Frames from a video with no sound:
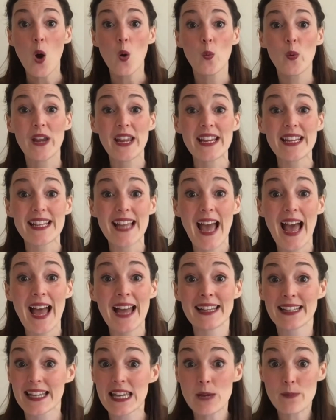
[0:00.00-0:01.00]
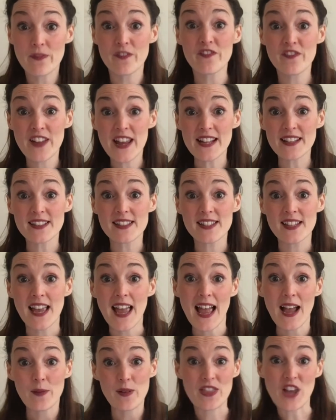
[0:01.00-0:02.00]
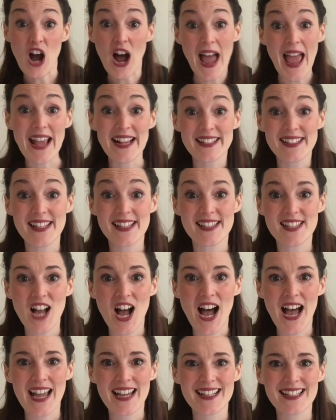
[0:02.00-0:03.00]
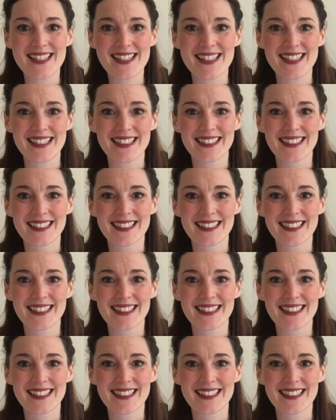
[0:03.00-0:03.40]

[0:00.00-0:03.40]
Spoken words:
We can keep fit with our exercise.